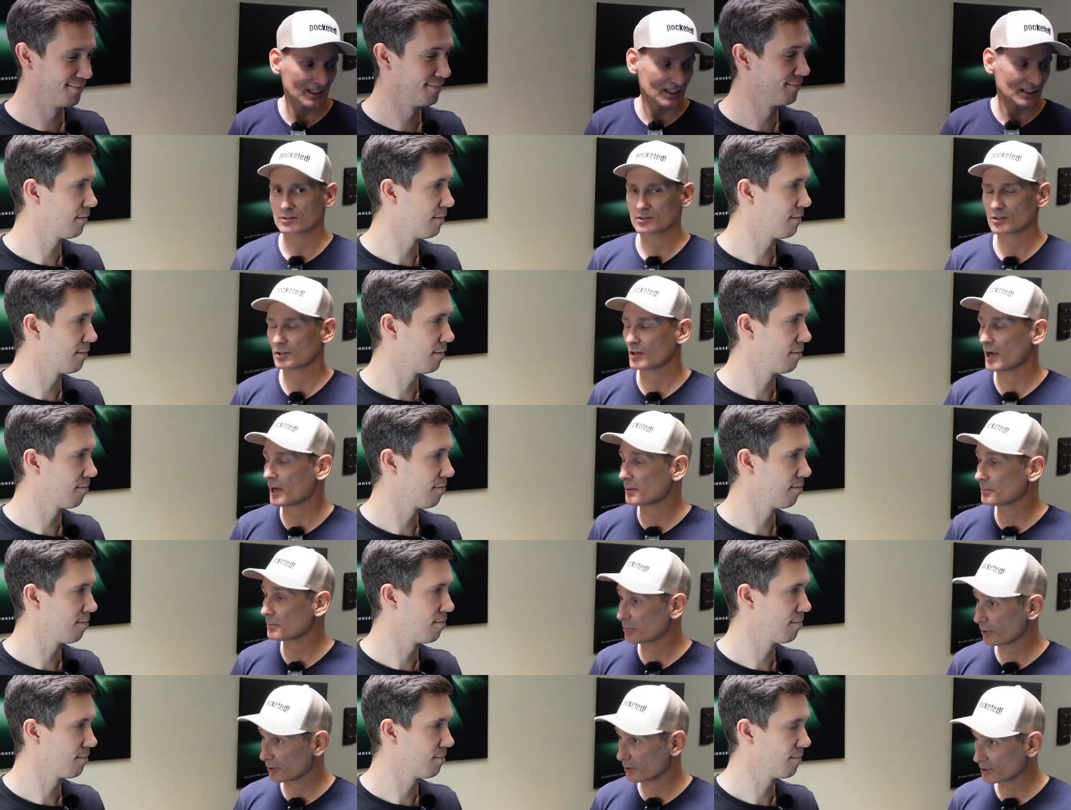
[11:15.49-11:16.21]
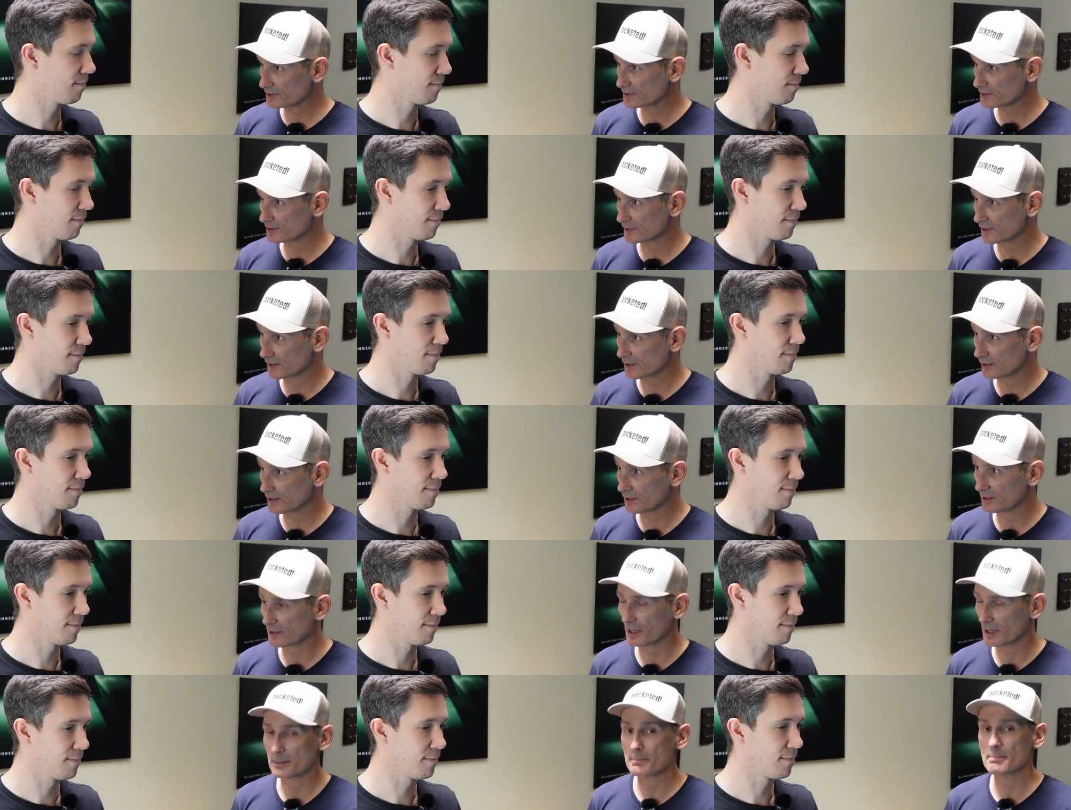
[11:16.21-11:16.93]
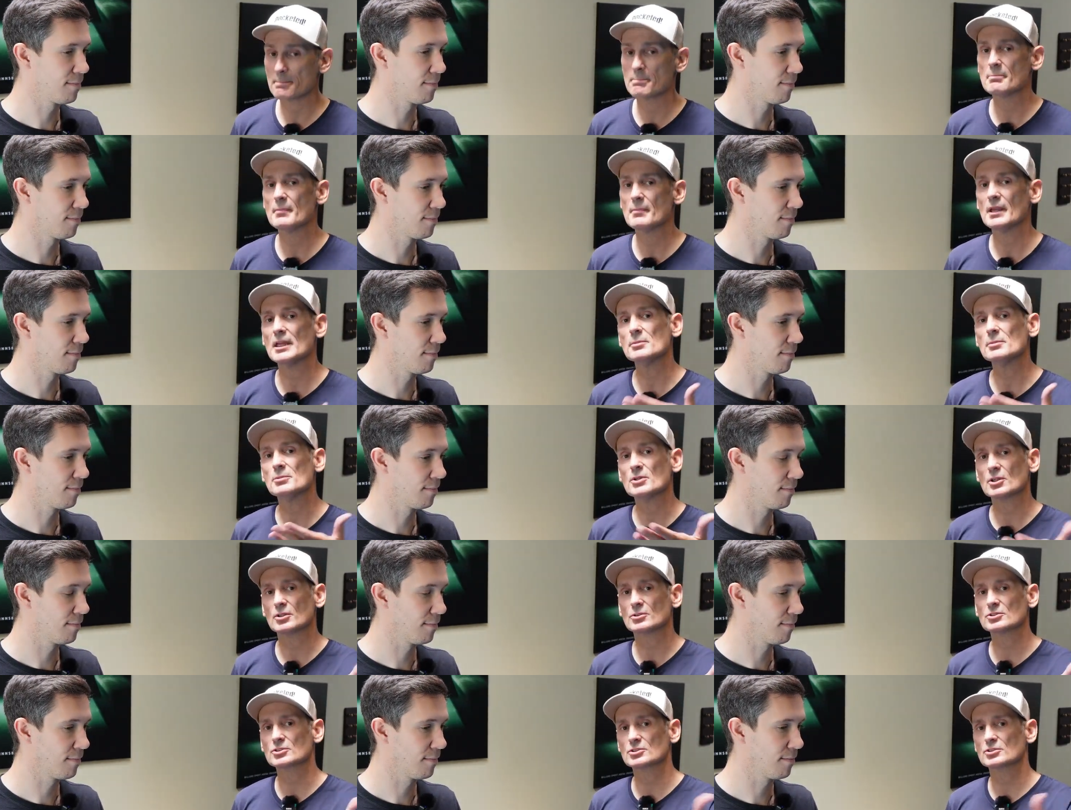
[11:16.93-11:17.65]
Speaker 1: So I'm personally, and
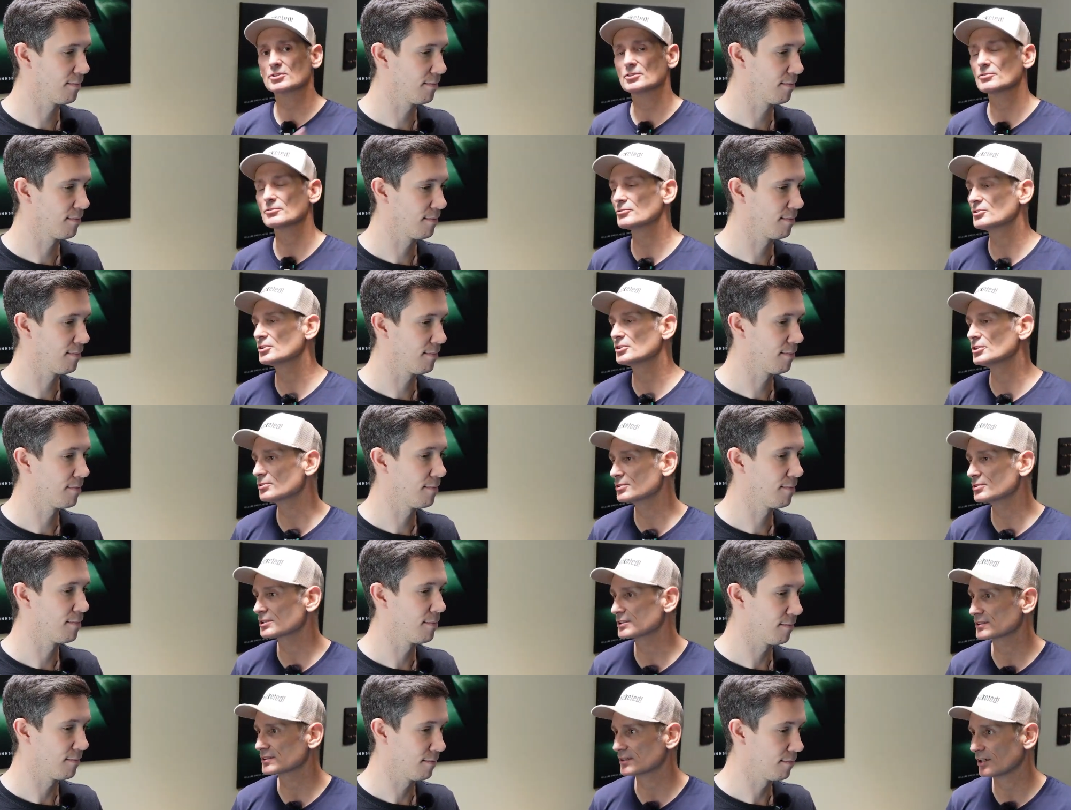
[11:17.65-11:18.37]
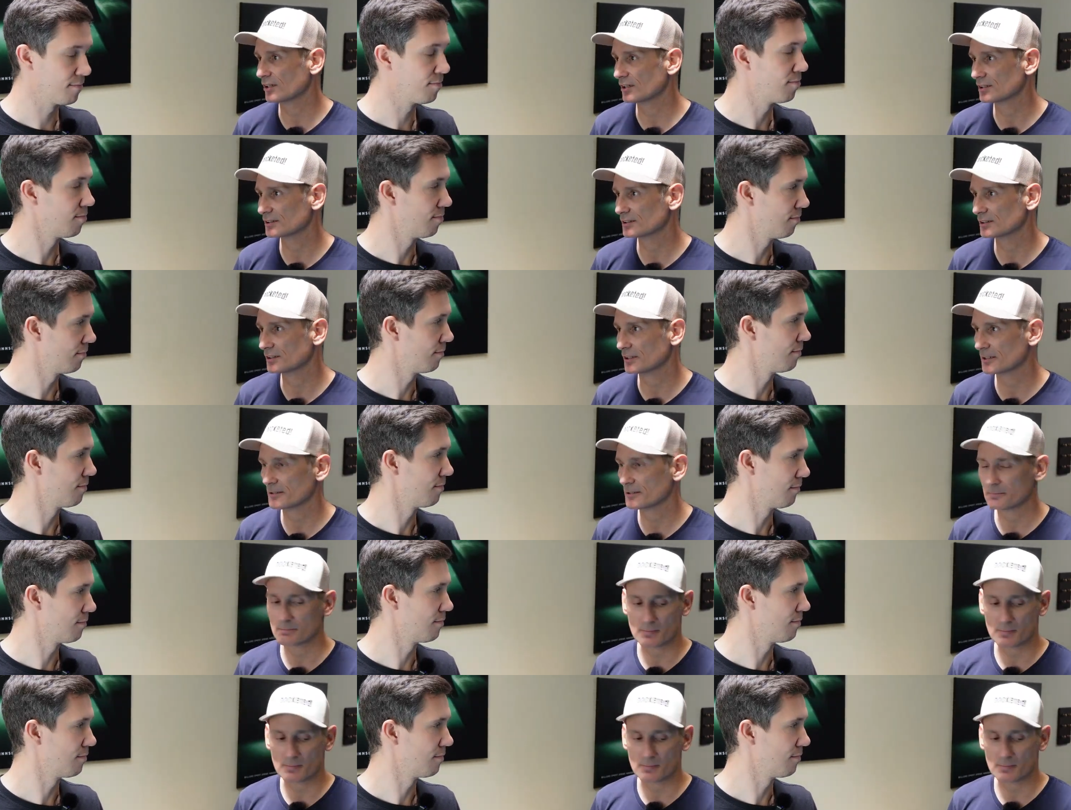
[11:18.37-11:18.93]
maybe also the viewers out there,